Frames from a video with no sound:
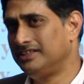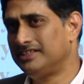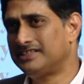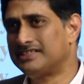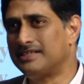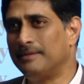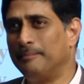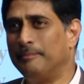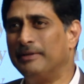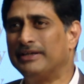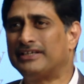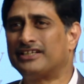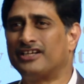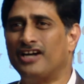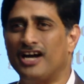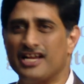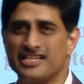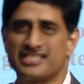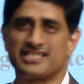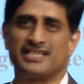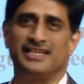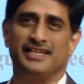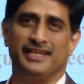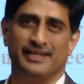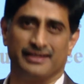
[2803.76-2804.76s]
It's a bit
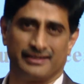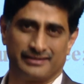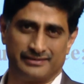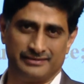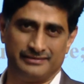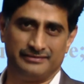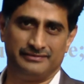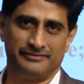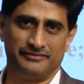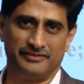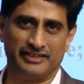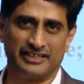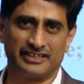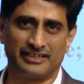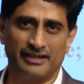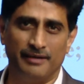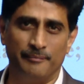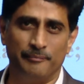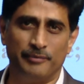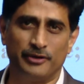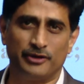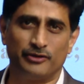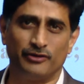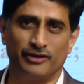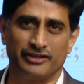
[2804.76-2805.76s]
costlier when
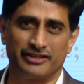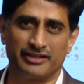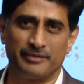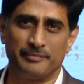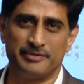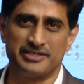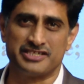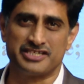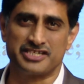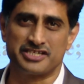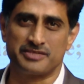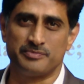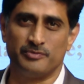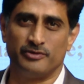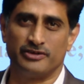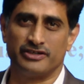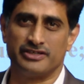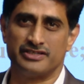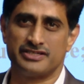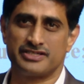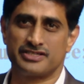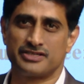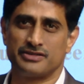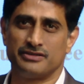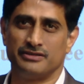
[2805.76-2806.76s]
compared to other business
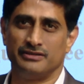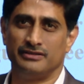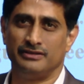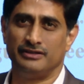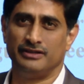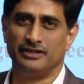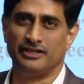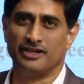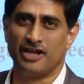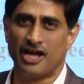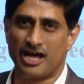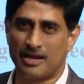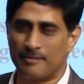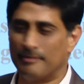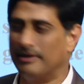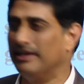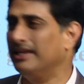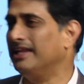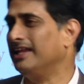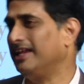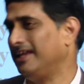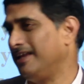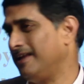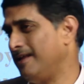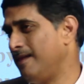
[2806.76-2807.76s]
models.
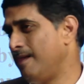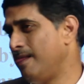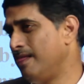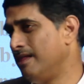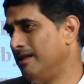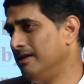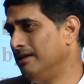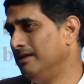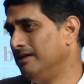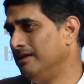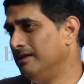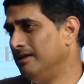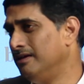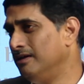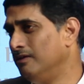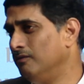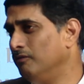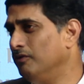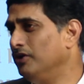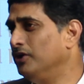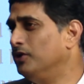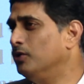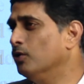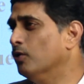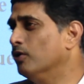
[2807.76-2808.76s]
Normally,
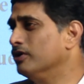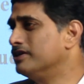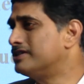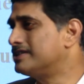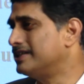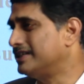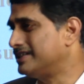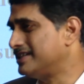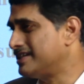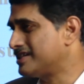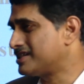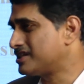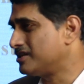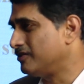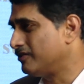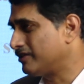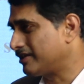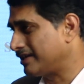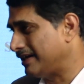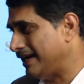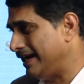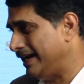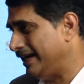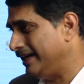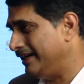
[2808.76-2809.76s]
we don't suggest
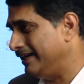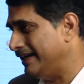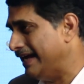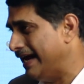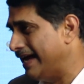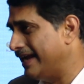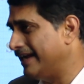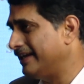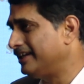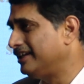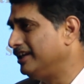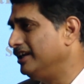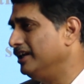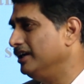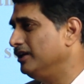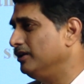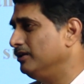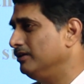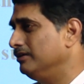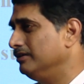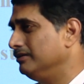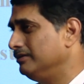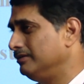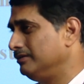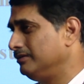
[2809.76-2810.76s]
our client directly
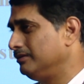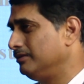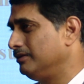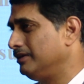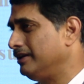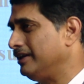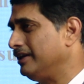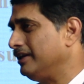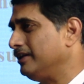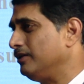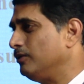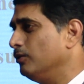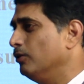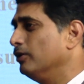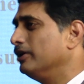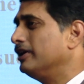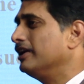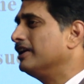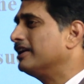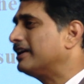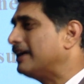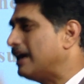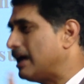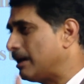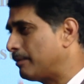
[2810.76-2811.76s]
don't
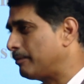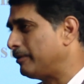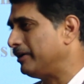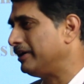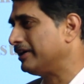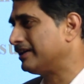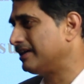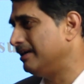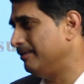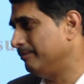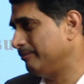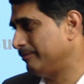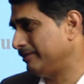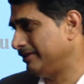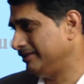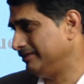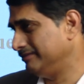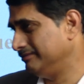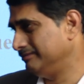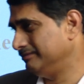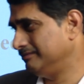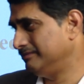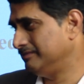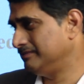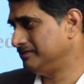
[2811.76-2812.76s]
incorporate a company.
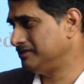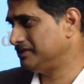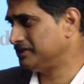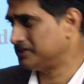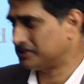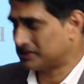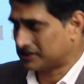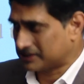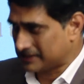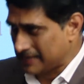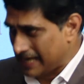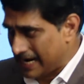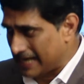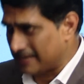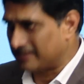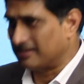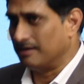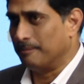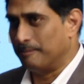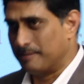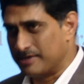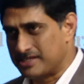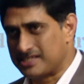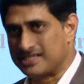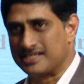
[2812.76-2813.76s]
Start
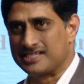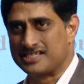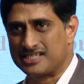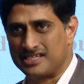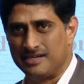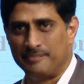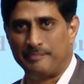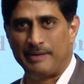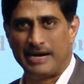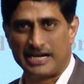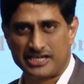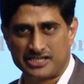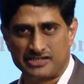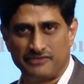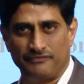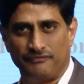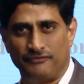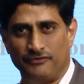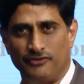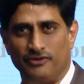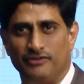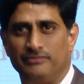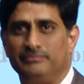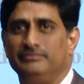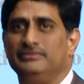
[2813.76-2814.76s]
the business in a partnership
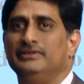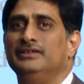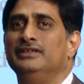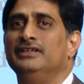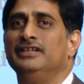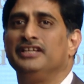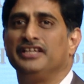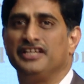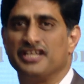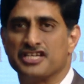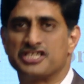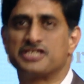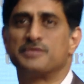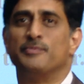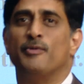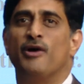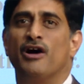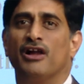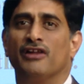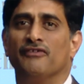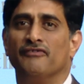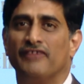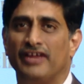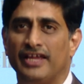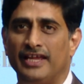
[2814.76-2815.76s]
form in a
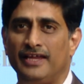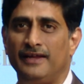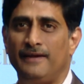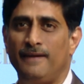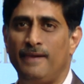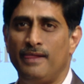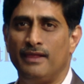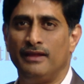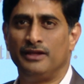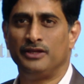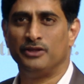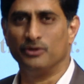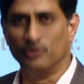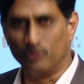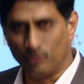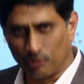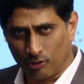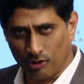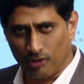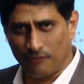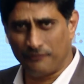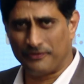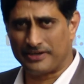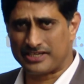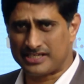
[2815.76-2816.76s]
small way. You
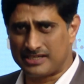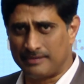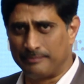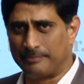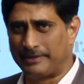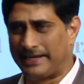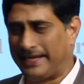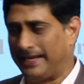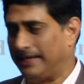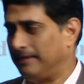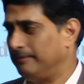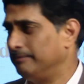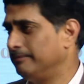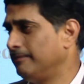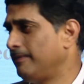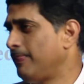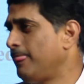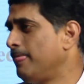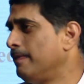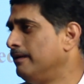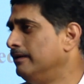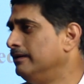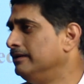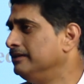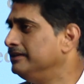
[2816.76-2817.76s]
grow for some time.
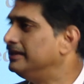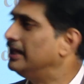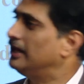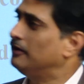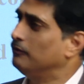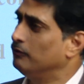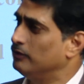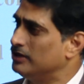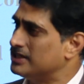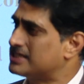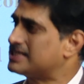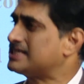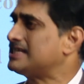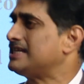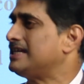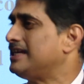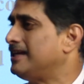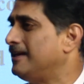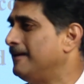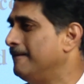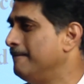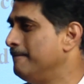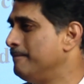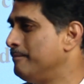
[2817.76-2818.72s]
Then we'll see.